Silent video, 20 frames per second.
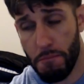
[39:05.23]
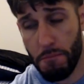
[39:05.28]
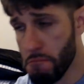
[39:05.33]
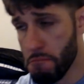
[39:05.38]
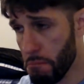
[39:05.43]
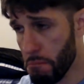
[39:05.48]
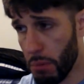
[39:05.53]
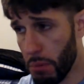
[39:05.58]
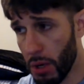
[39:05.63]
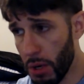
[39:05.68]

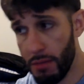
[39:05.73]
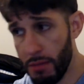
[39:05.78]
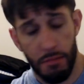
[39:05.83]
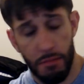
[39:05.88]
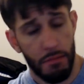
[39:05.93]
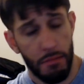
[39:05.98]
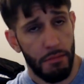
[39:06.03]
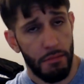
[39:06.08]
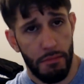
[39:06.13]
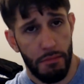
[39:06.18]
But
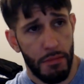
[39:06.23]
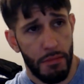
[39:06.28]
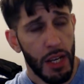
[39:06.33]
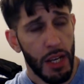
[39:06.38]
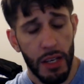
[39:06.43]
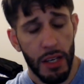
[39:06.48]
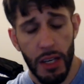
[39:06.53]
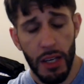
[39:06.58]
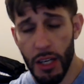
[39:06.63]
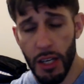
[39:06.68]
they
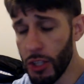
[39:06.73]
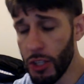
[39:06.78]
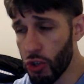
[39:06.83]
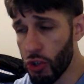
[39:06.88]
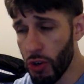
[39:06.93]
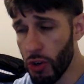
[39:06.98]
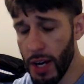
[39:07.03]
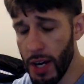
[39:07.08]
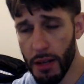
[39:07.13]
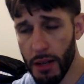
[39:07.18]
needed to
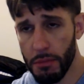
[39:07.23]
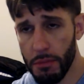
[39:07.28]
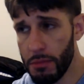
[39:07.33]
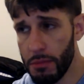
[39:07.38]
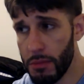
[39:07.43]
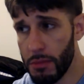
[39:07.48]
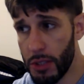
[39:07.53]
trade him